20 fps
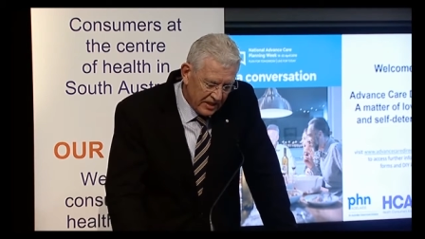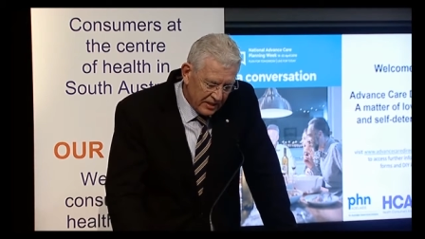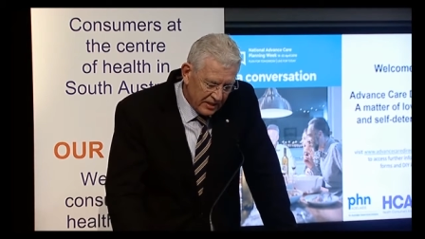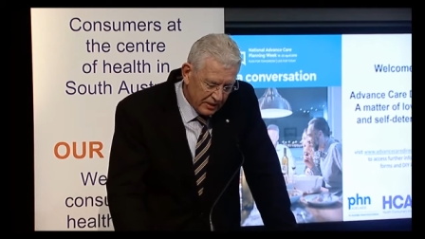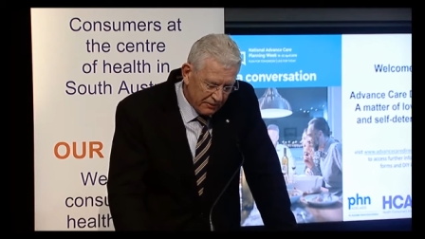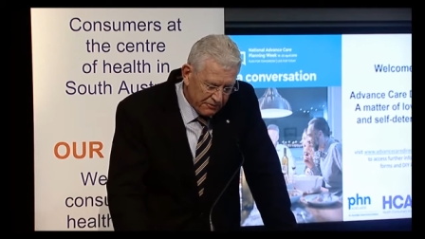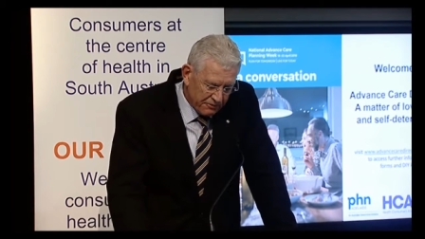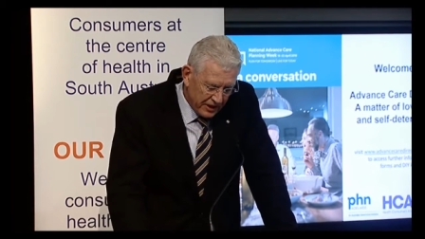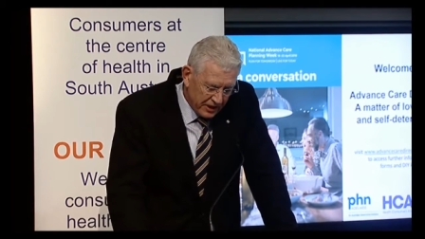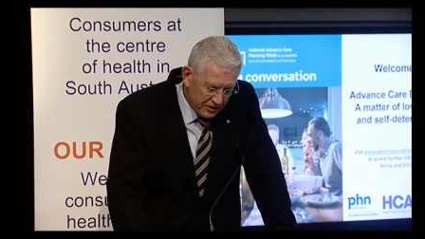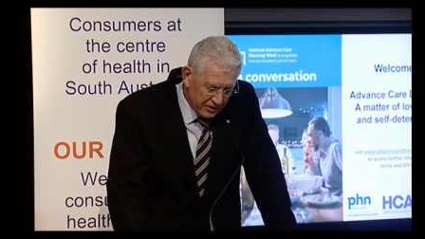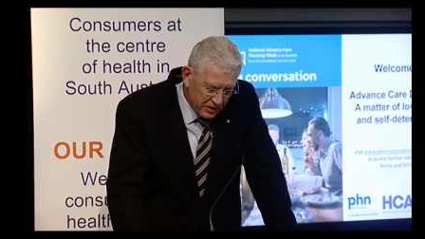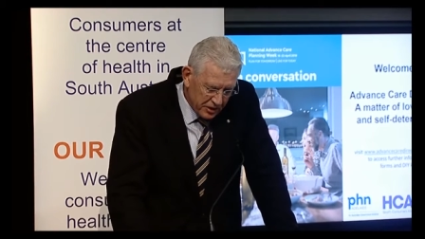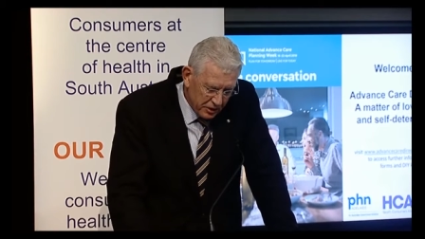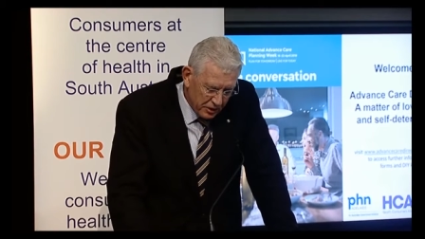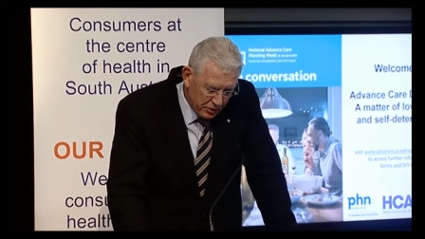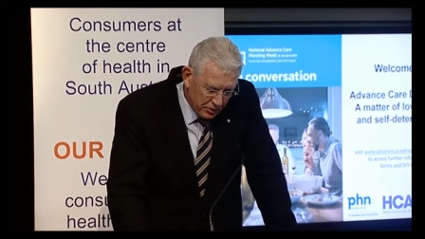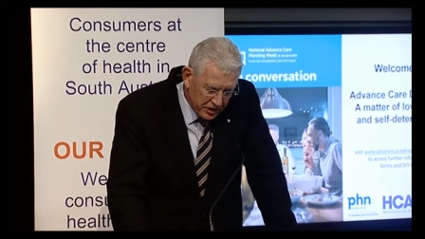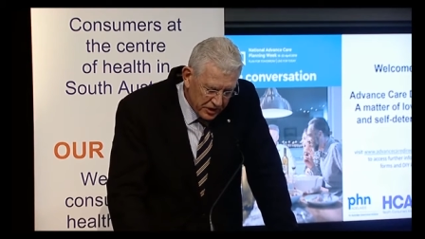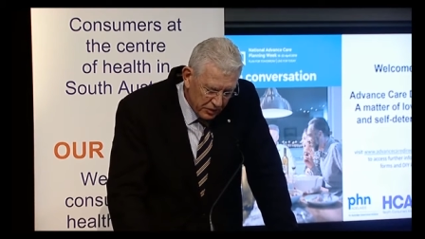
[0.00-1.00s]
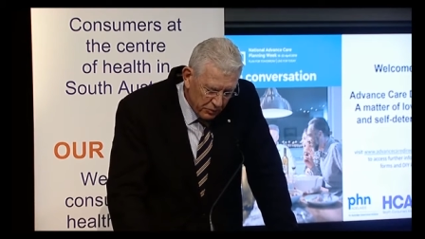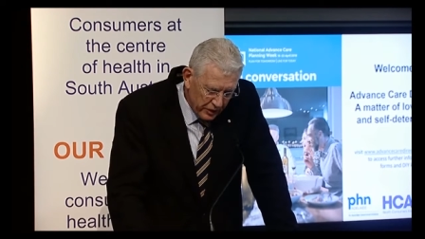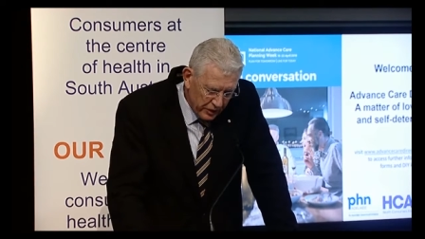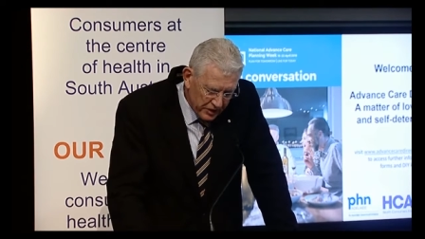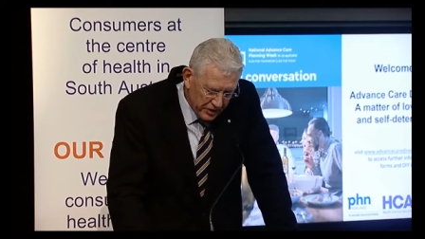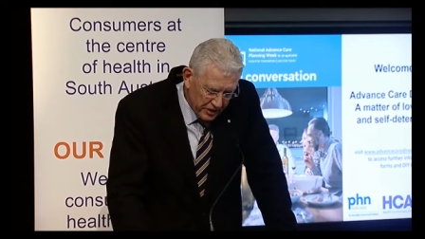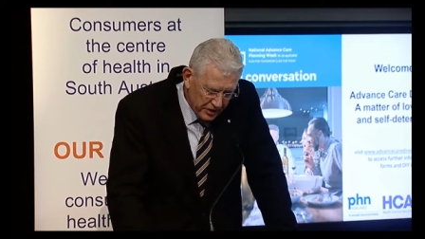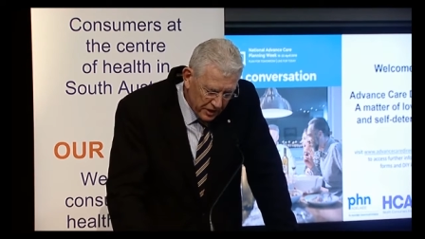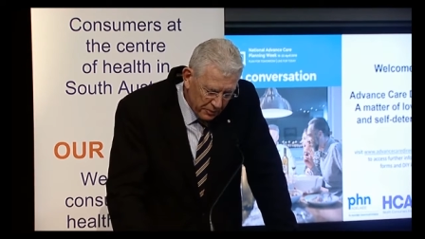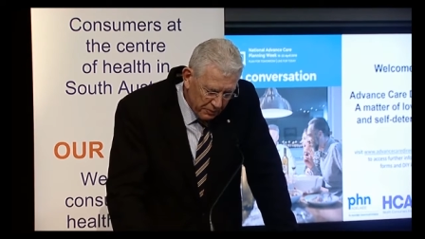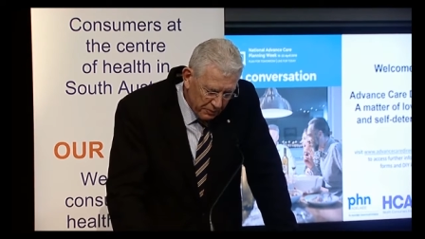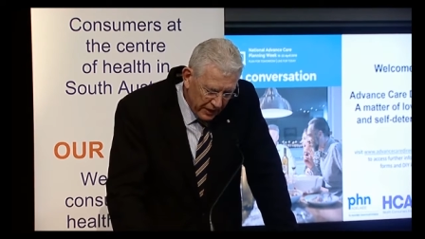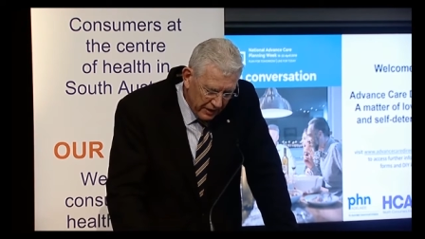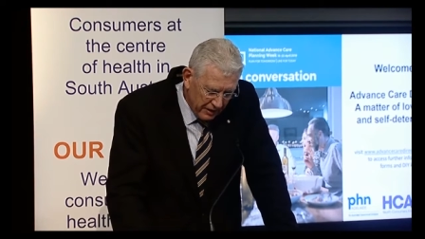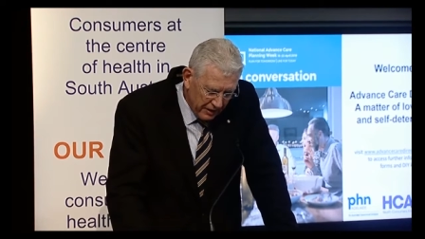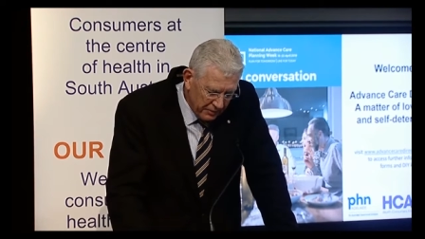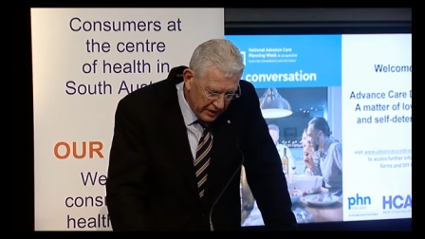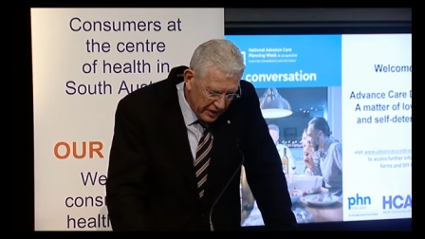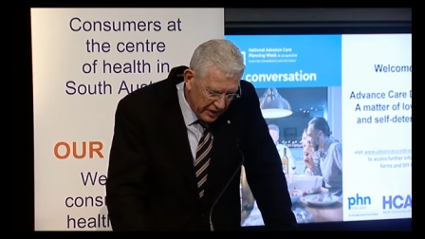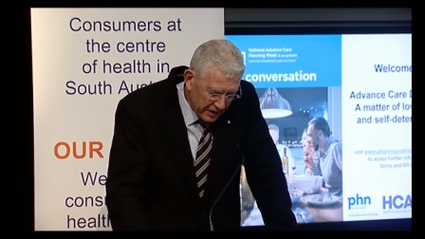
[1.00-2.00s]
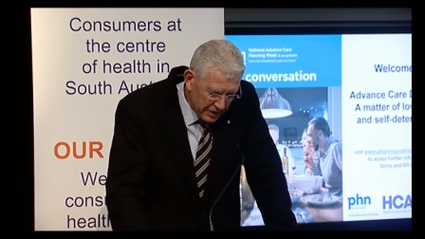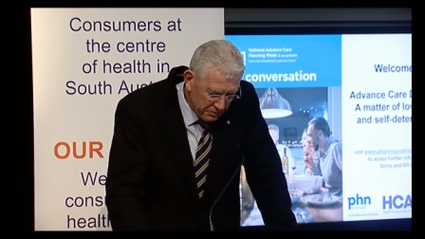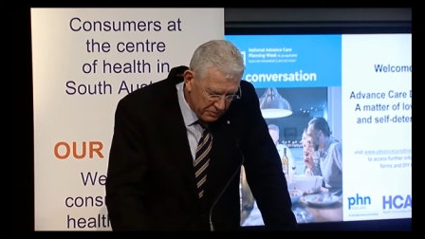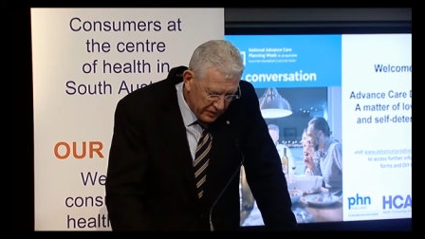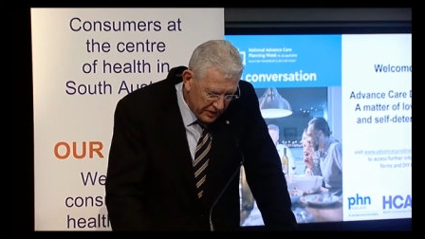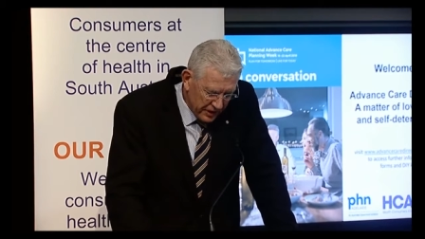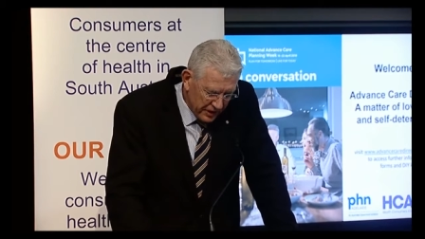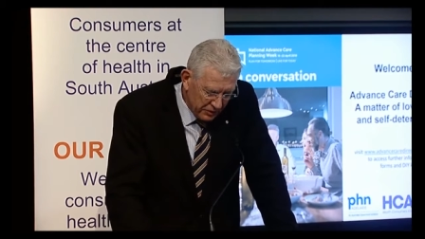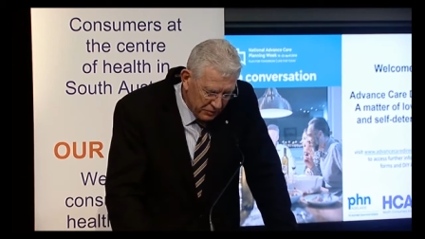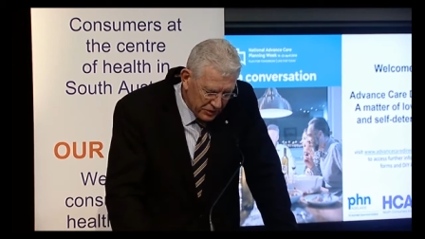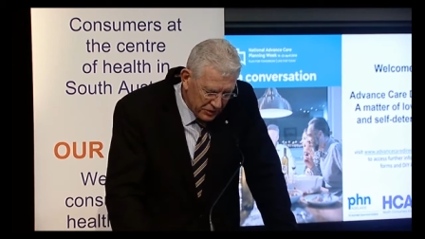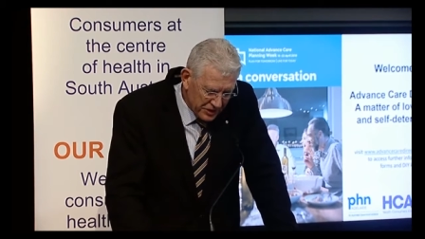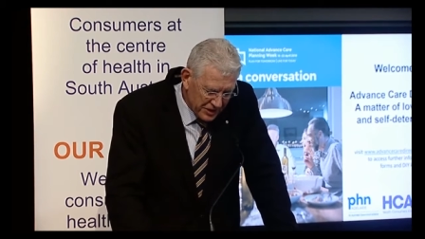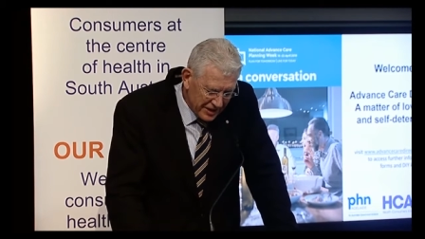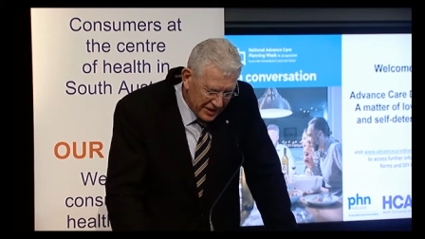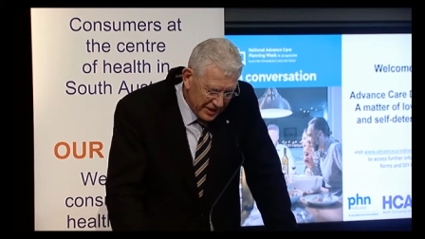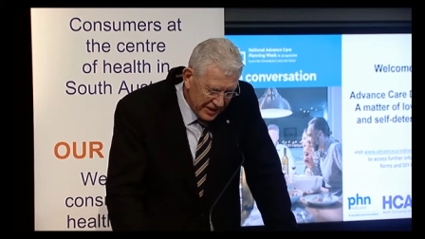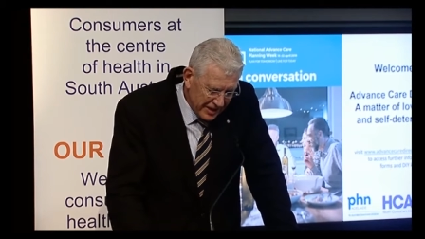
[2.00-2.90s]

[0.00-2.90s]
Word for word: The phone calls in winter to the paramedics meant he was